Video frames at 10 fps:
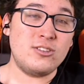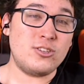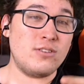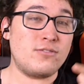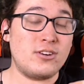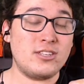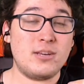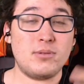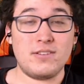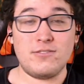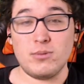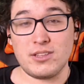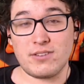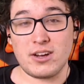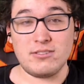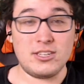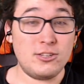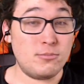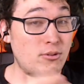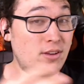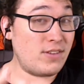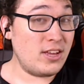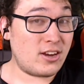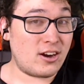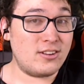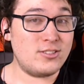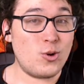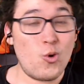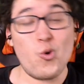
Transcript: so for example if you win the round and you both have 8 cards,